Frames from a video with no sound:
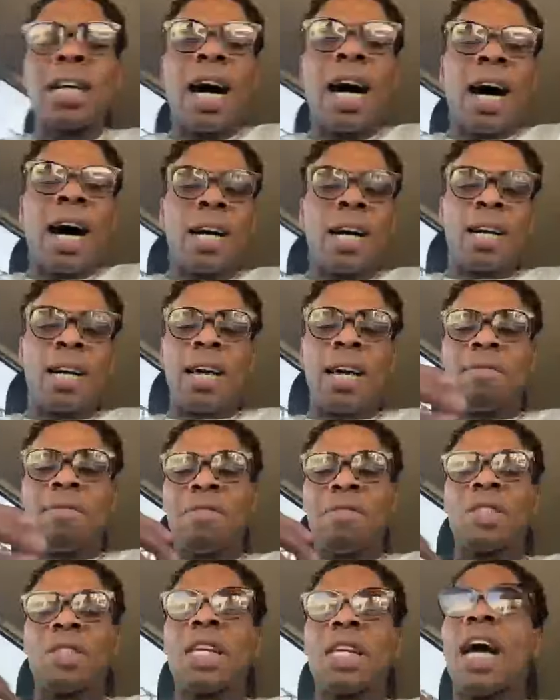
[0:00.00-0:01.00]
would God
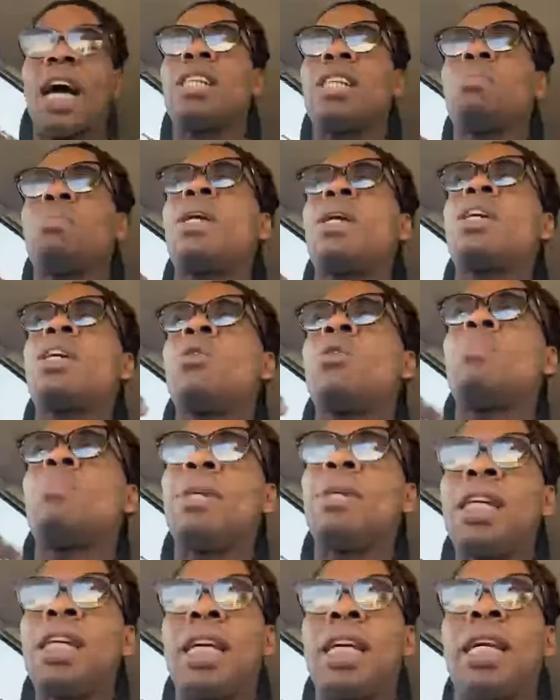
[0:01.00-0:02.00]
emphasize being
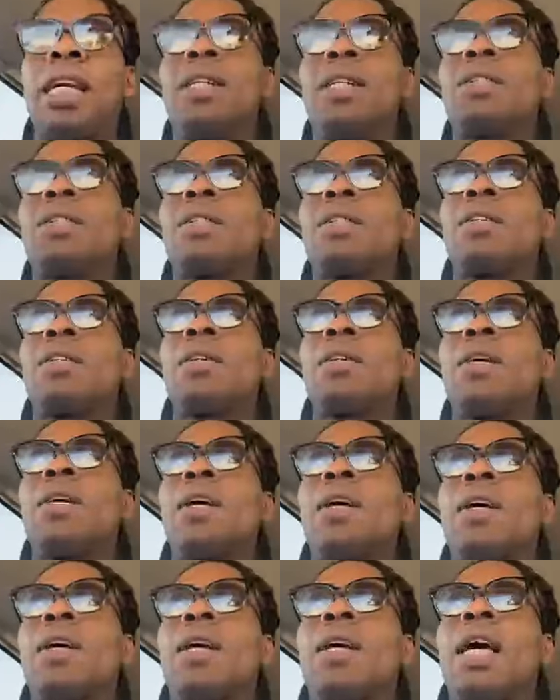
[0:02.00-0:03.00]
obedient
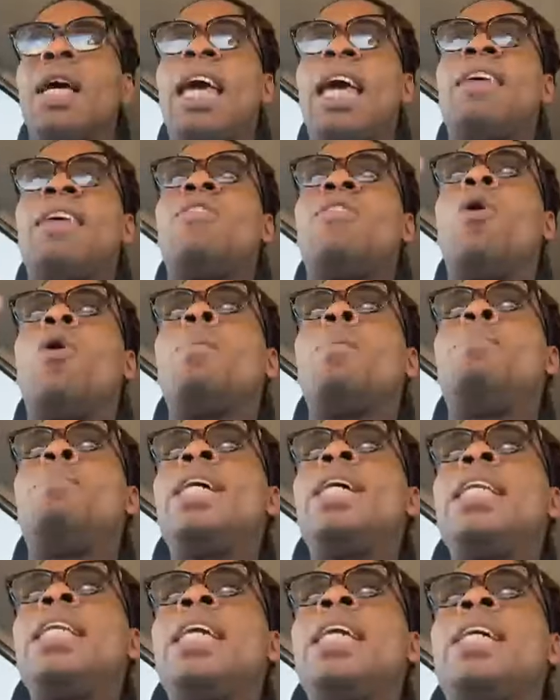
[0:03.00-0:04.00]
if
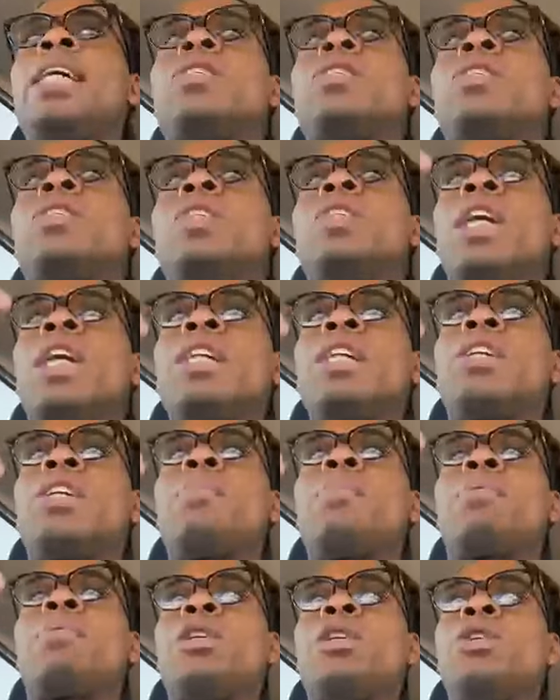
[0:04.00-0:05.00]
obedience
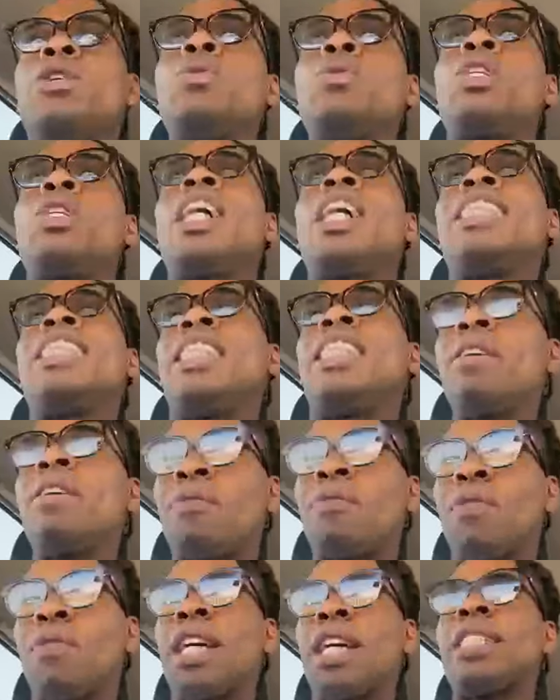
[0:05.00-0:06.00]
doesn't produce a
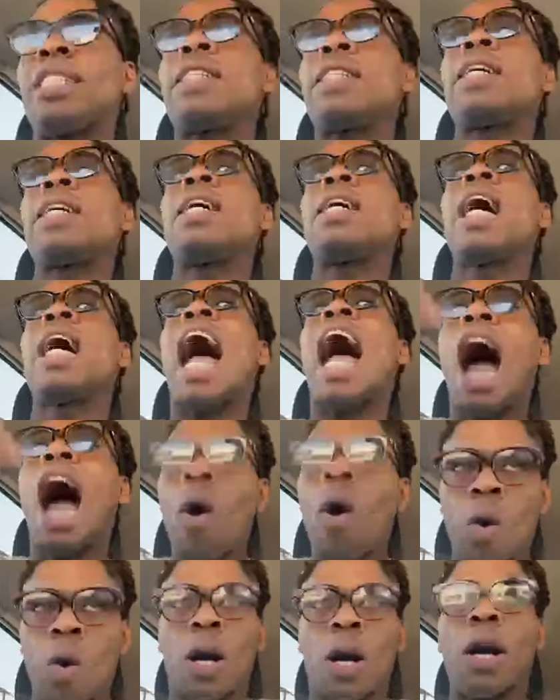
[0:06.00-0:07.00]
different
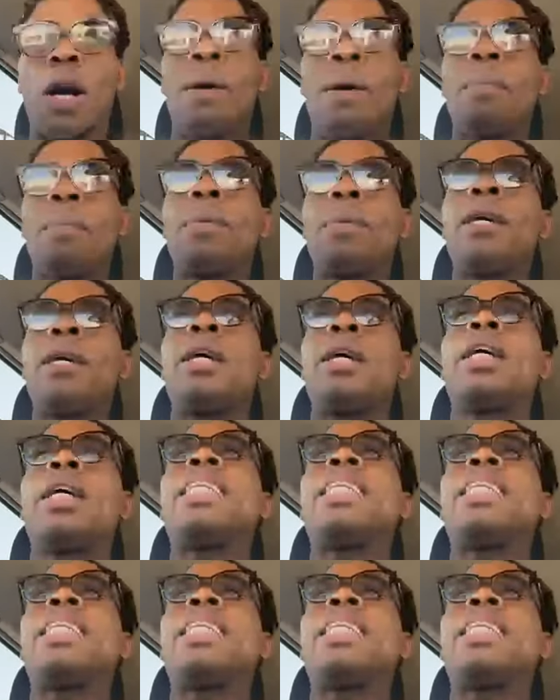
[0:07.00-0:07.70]
outcome